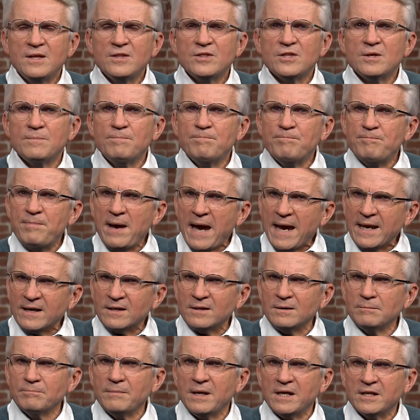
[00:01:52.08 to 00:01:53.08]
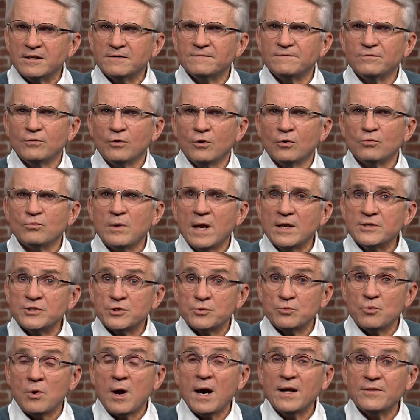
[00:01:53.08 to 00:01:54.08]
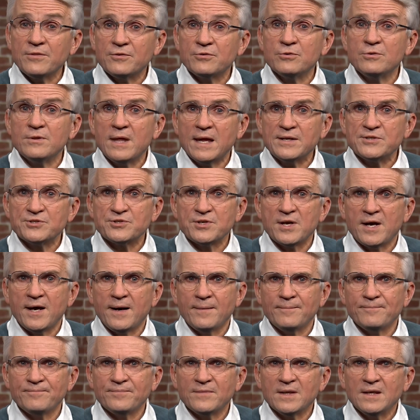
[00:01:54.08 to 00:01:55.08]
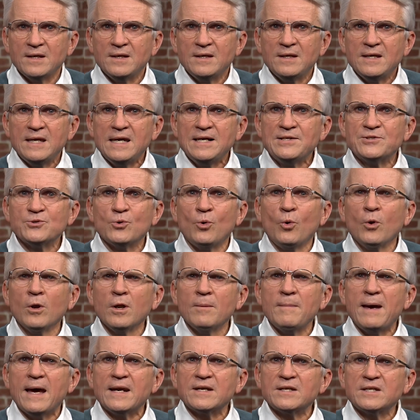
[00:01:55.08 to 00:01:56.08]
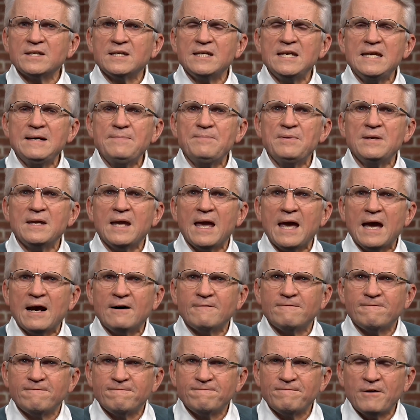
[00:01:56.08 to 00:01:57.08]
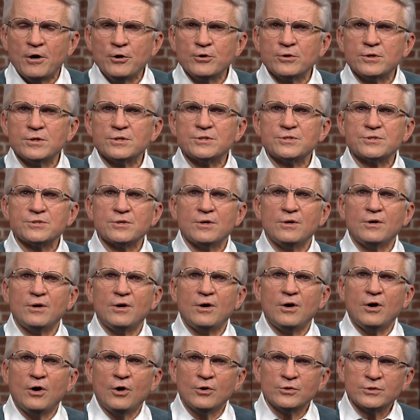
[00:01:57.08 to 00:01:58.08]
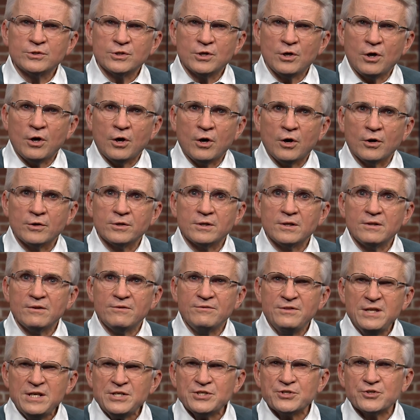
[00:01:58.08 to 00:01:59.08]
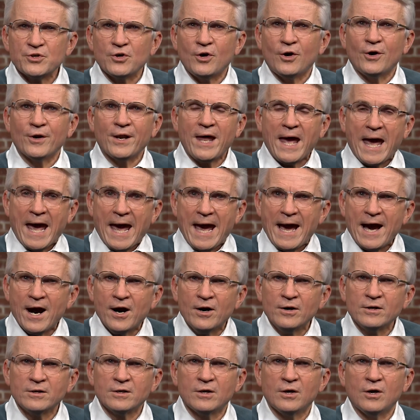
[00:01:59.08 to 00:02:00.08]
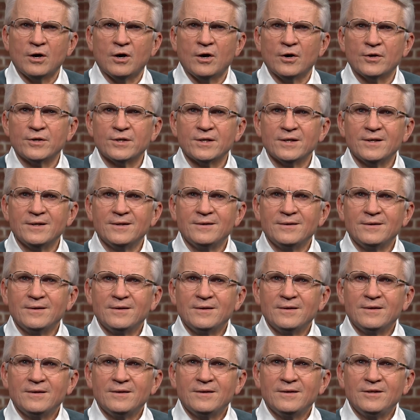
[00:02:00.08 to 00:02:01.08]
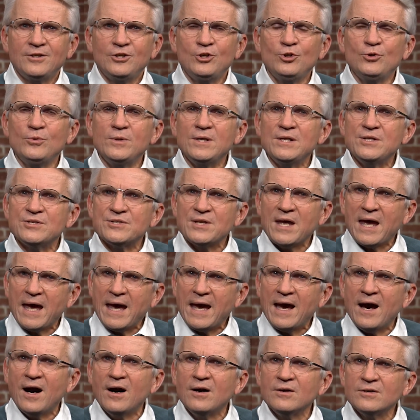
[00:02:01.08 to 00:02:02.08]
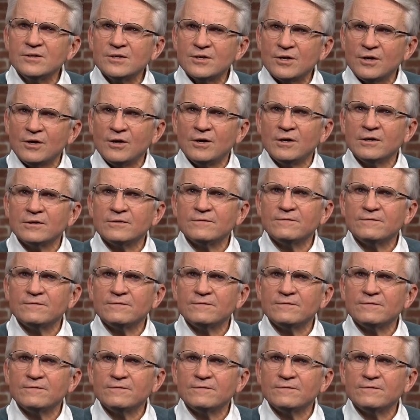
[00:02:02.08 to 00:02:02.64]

The battle metaphor runs right through that psalm. It's all about keeping our focus on God, this God, our God, who is our God